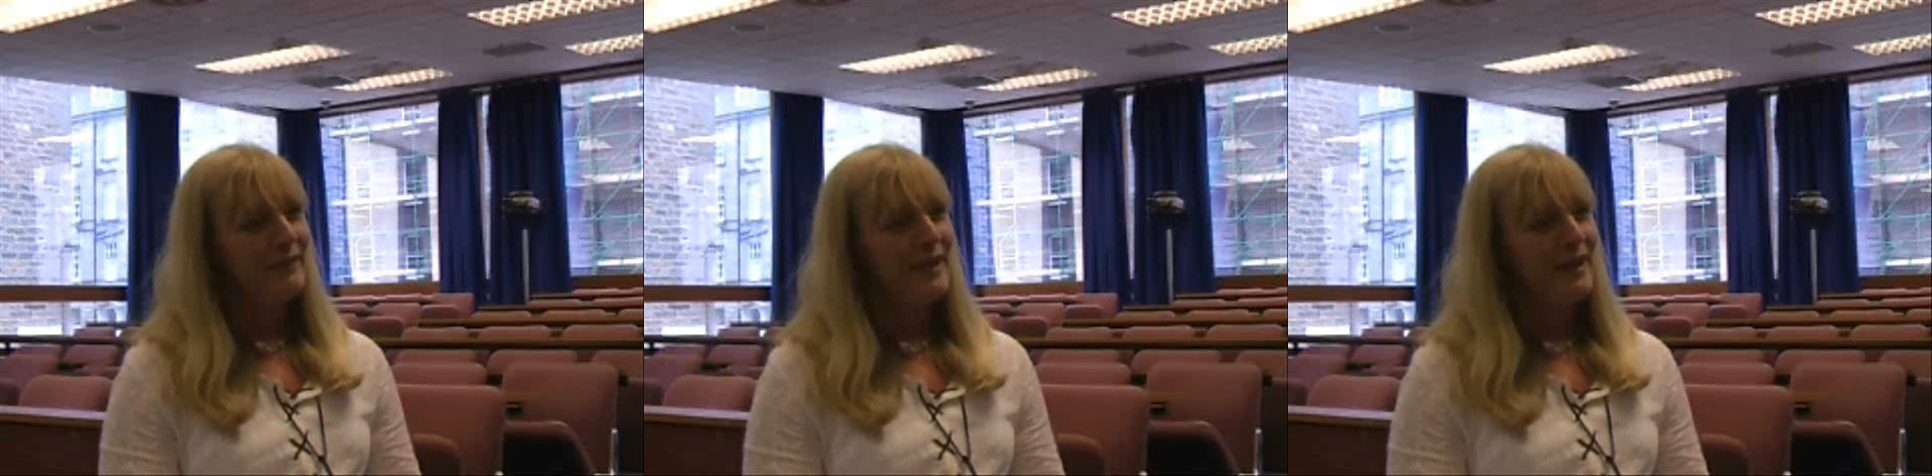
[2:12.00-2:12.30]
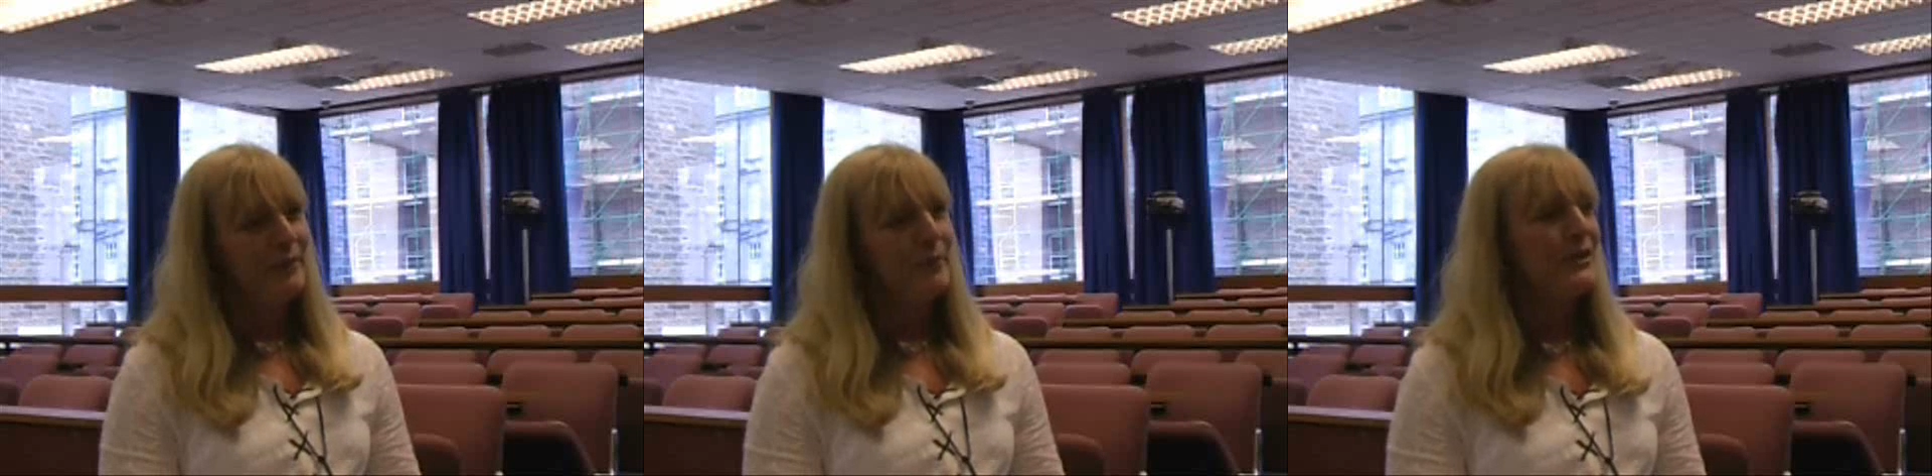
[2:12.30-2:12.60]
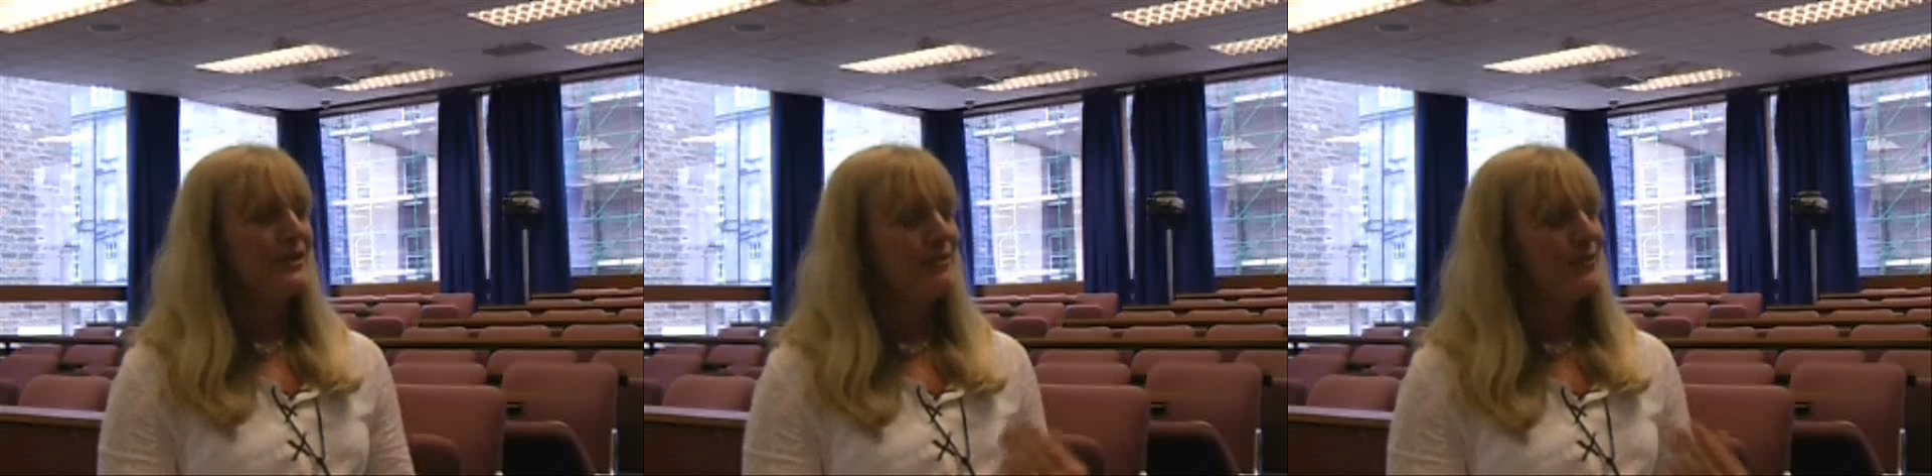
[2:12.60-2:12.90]
how
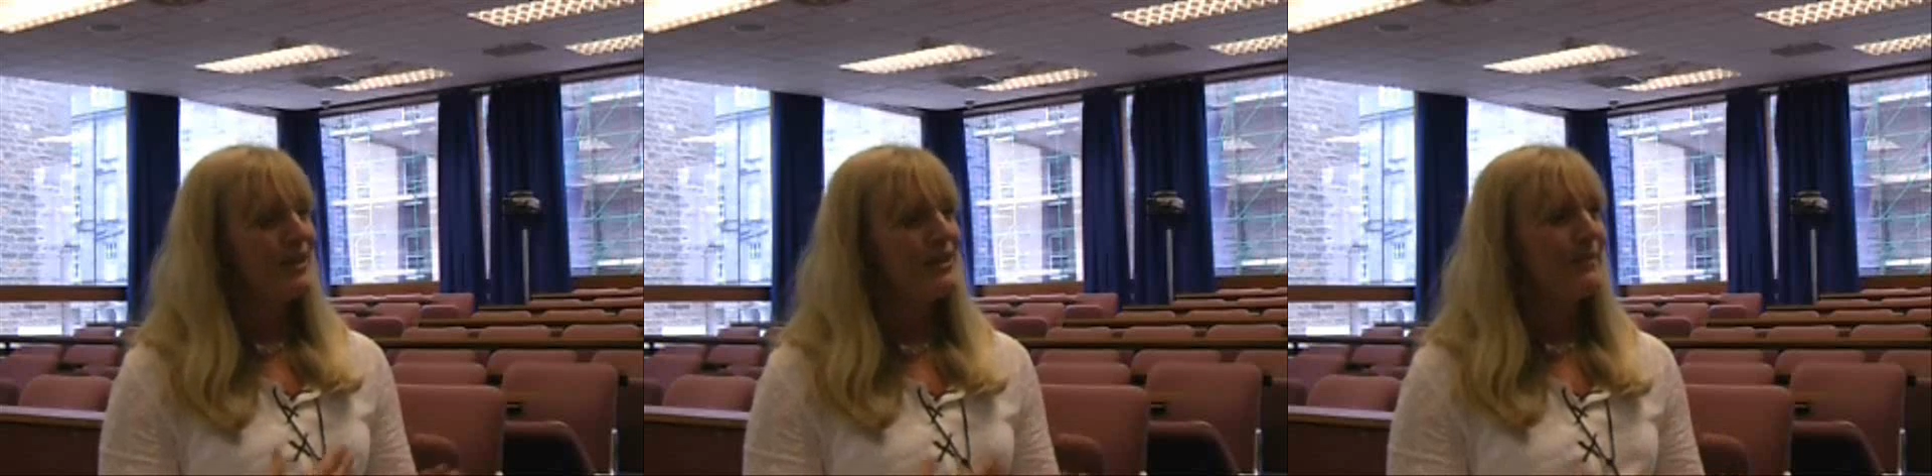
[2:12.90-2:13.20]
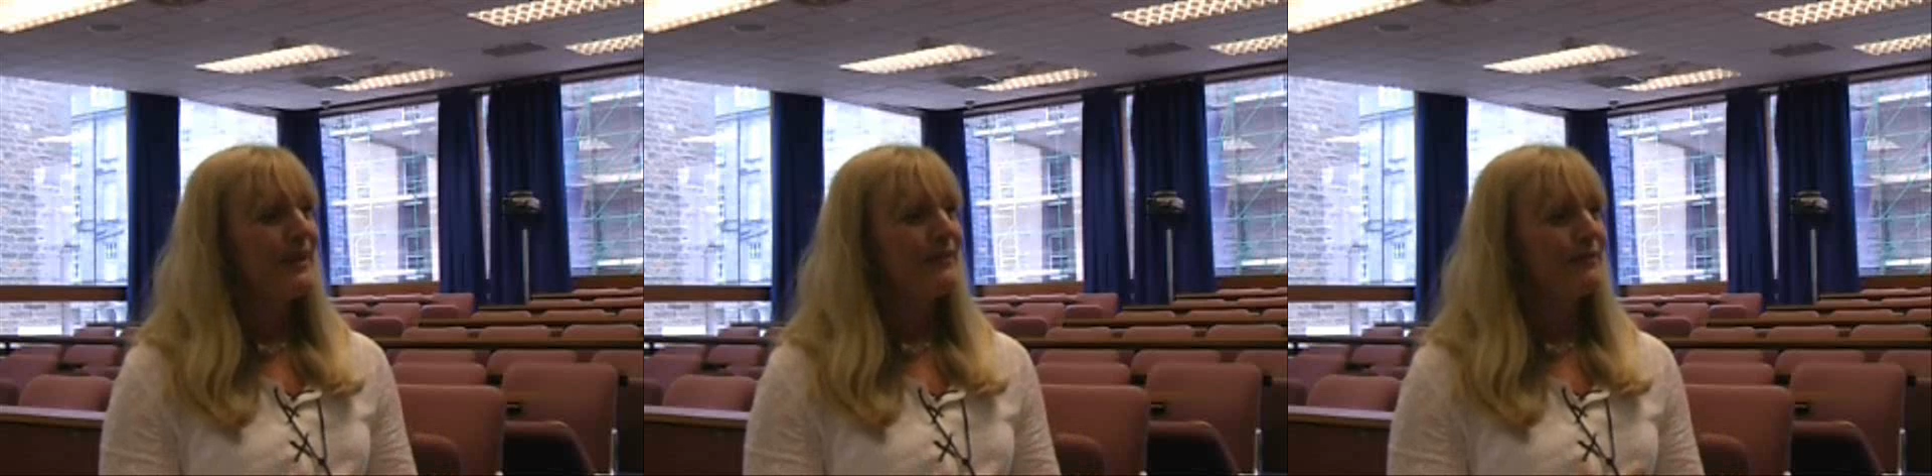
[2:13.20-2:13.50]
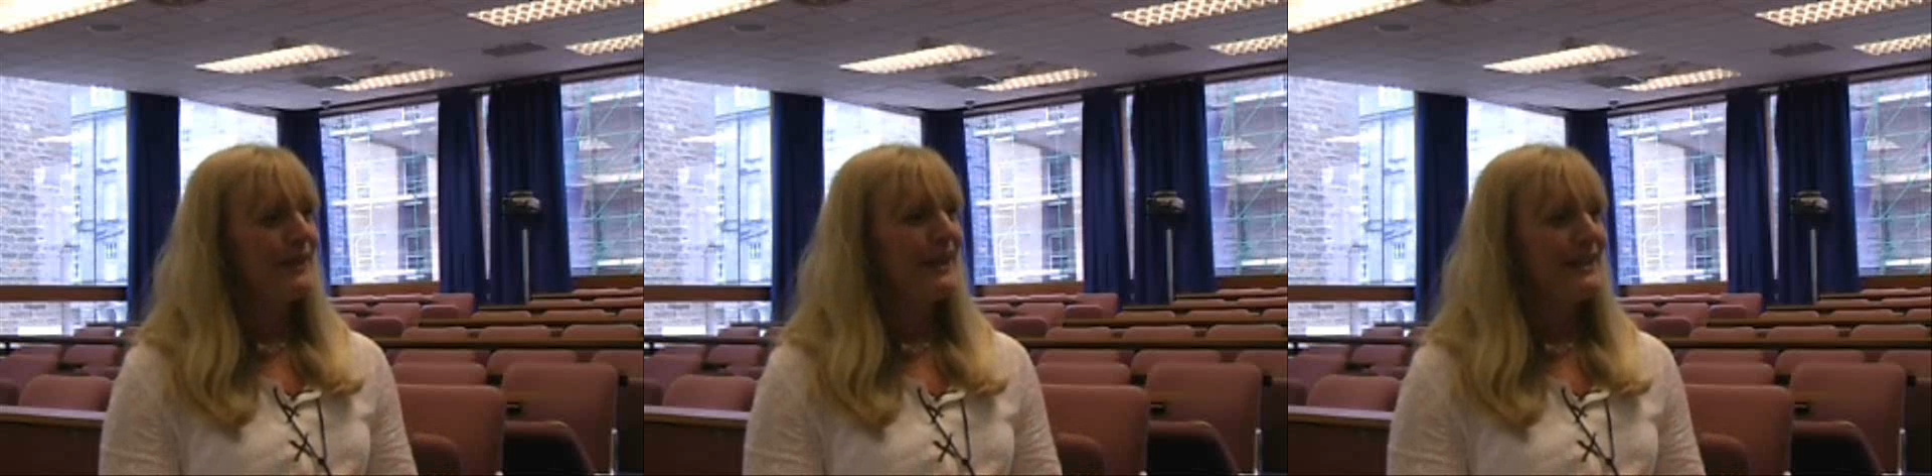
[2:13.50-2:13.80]
points I'm trying to make
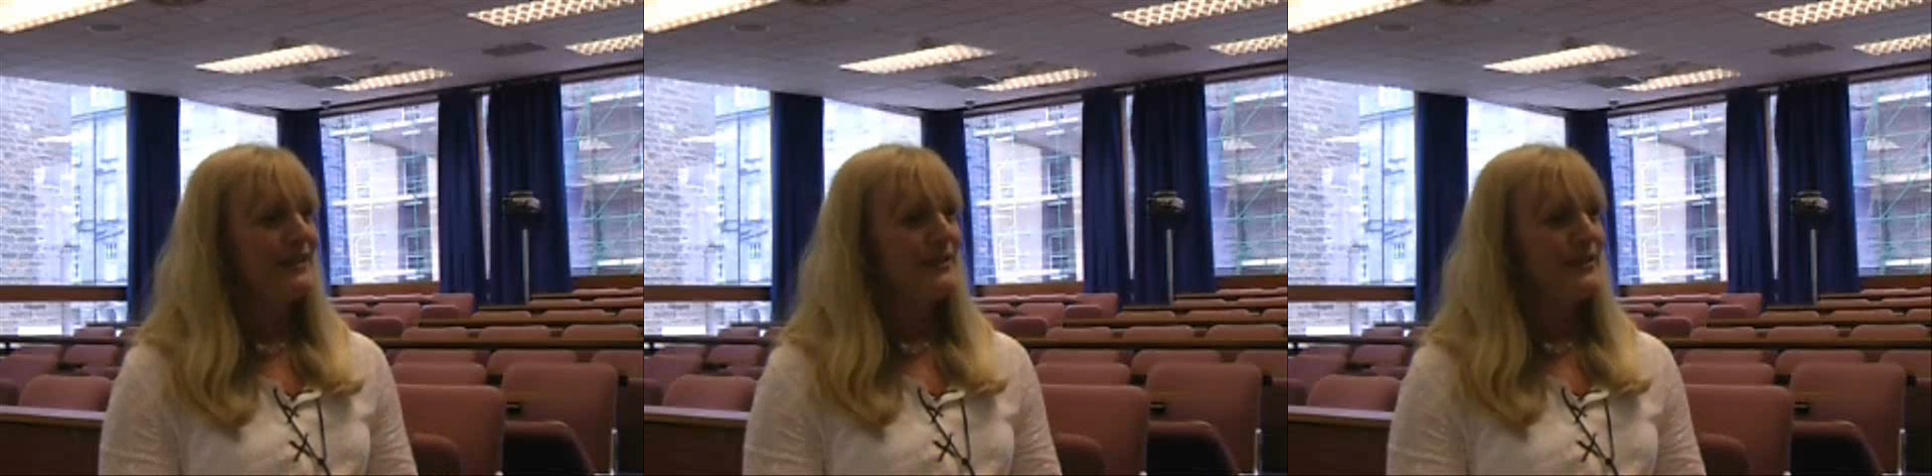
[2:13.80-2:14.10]
relate